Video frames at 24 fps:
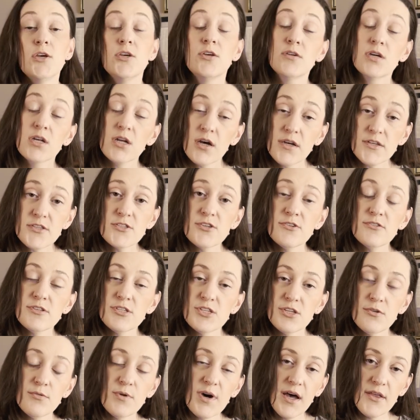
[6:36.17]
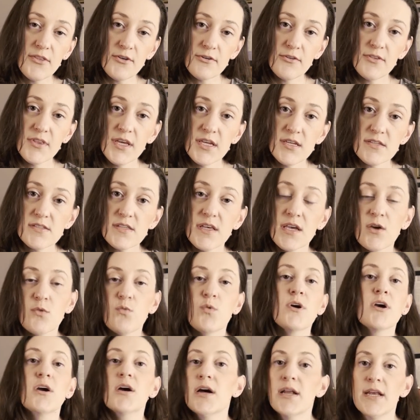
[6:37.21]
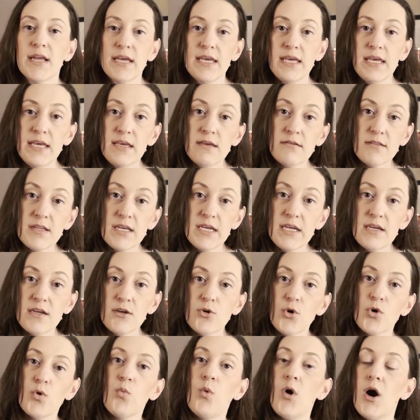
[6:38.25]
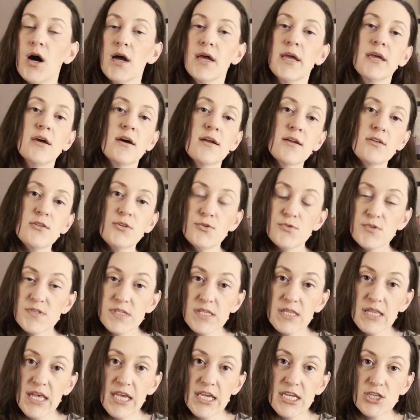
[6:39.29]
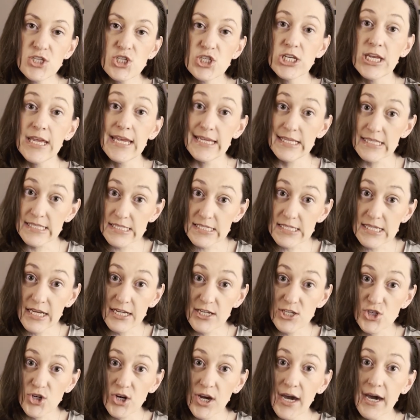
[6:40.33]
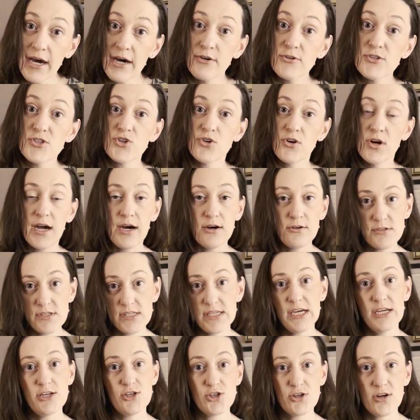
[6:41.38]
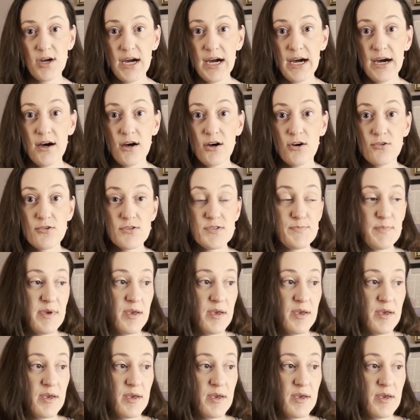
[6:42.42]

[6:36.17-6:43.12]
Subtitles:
You can also do other things like work on healing or walking on a loose leash inside your house or outside your house,